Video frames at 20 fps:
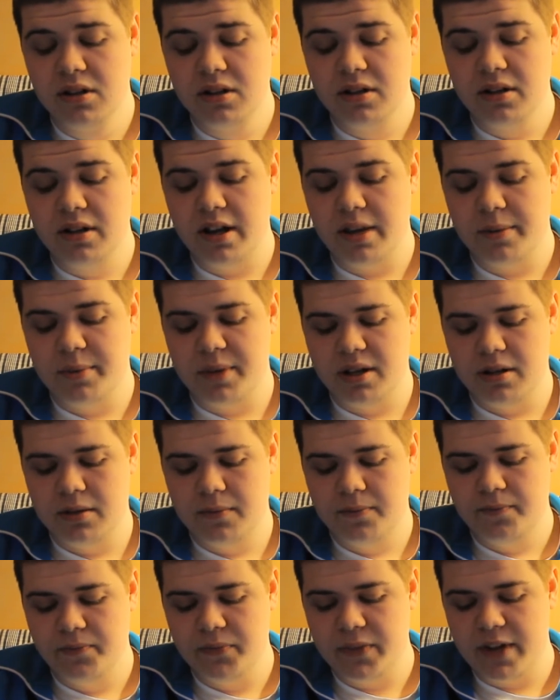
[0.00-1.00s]
I
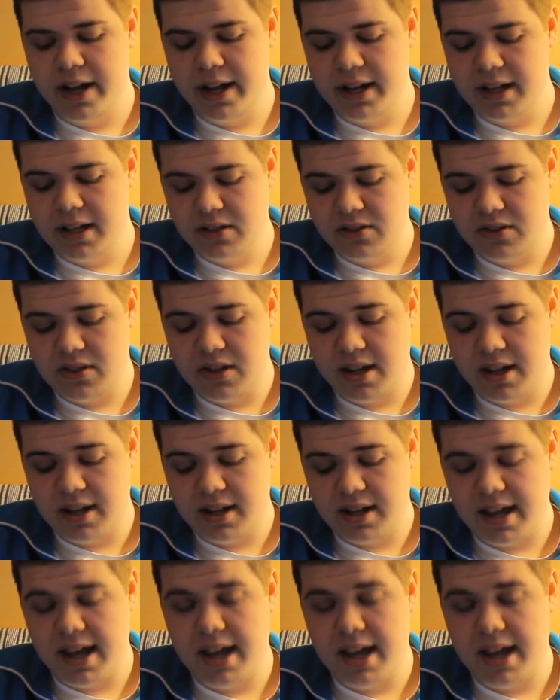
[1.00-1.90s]
mean, I can take